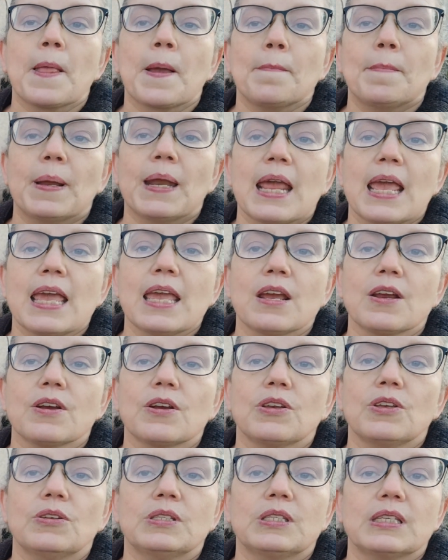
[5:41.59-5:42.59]
But here
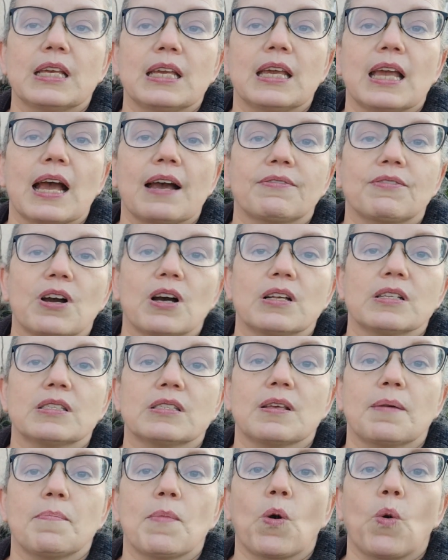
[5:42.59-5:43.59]
you see I've got
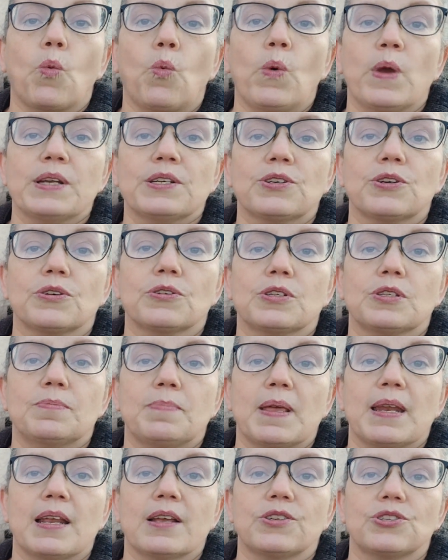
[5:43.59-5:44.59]
some winter
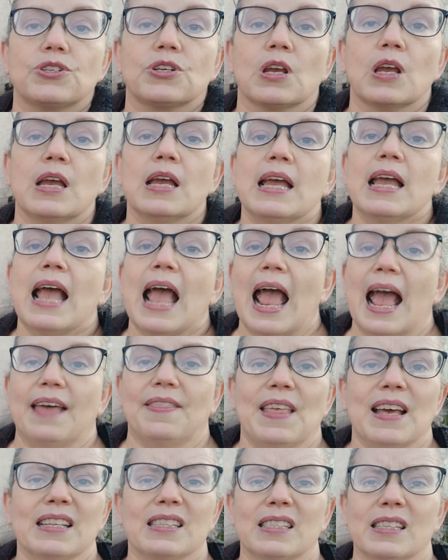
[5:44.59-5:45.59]
spinach,
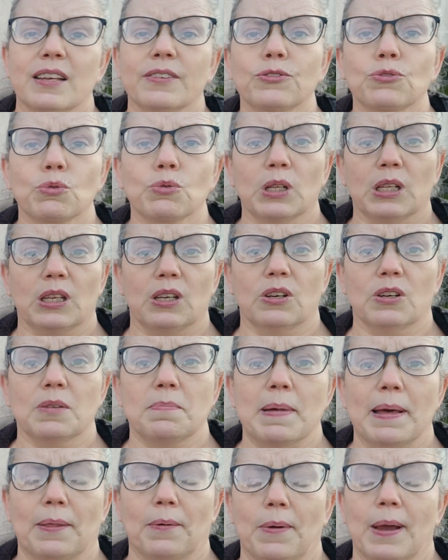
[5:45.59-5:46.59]
and that stuff's really good,
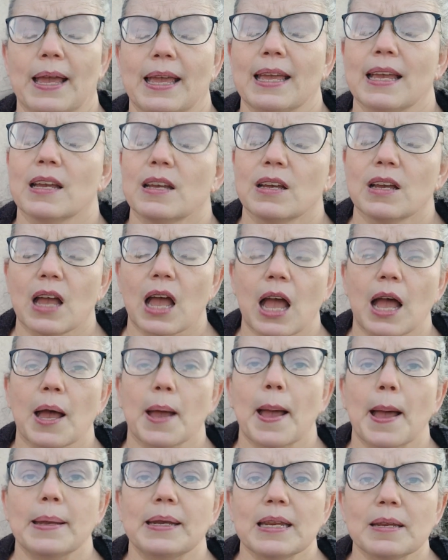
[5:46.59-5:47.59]
by the way.
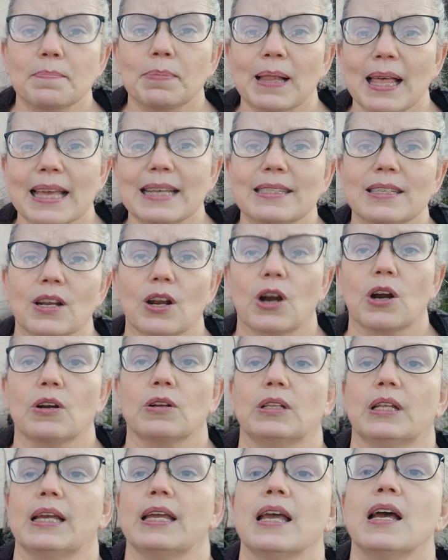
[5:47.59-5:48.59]
I did plant it
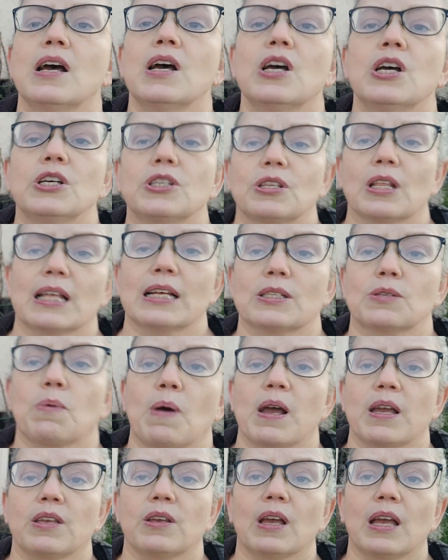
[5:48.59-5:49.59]
early, so that's
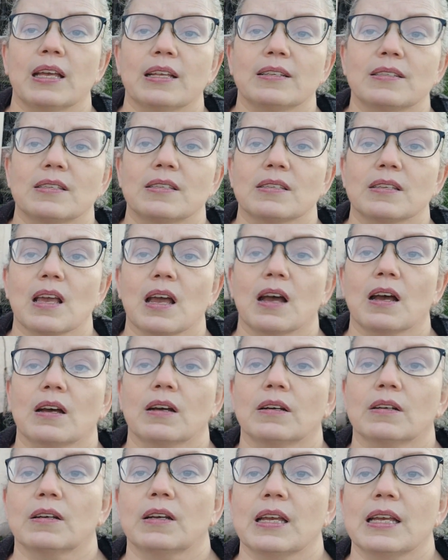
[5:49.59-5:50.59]
why it's
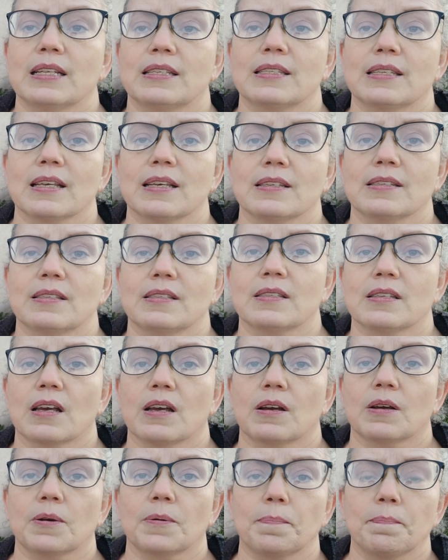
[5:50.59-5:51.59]
as
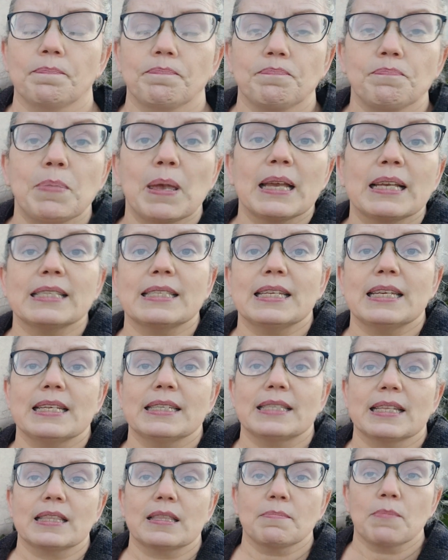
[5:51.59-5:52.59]
big as it
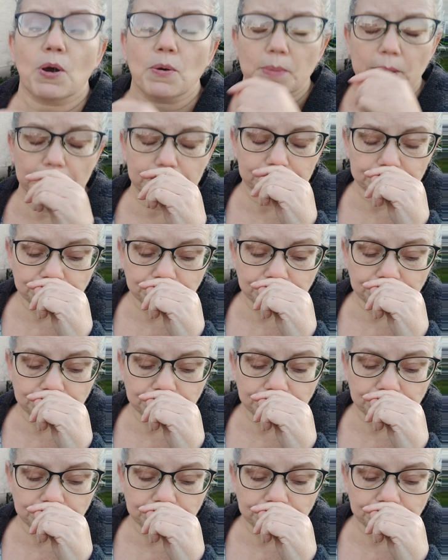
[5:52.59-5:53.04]
is at the moment.